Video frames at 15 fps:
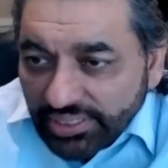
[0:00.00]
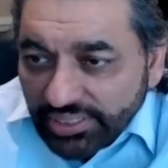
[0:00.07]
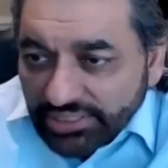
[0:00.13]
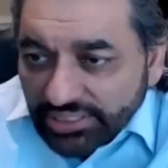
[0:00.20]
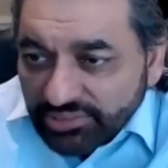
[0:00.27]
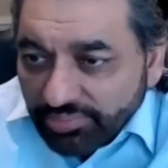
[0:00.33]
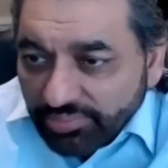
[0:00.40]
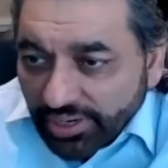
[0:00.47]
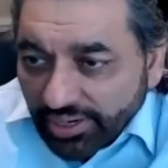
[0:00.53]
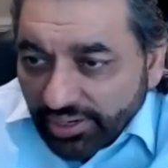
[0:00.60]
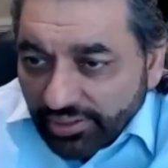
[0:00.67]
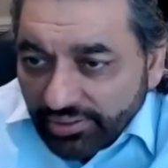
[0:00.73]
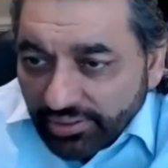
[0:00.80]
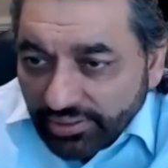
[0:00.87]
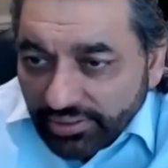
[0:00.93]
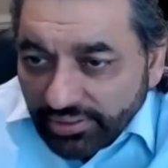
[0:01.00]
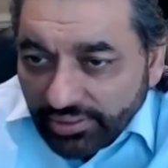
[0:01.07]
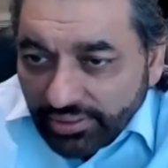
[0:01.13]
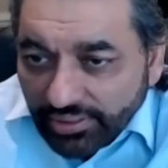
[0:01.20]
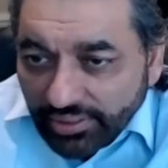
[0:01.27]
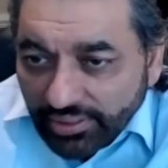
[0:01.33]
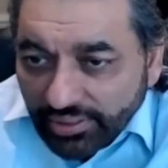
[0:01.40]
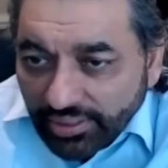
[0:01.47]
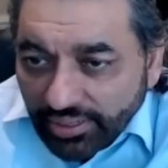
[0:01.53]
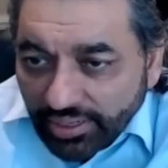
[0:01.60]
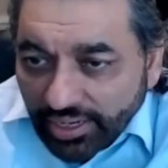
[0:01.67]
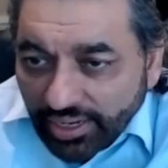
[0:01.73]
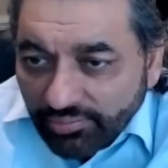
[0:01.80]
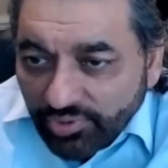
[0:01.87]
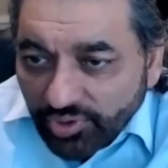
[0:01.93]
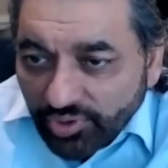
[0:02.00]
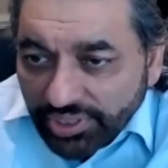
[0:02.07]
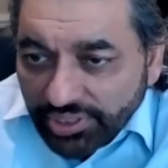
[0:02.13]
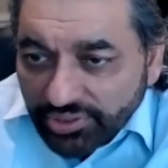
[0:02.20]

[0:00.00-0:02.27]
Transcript: has expired. I'm looking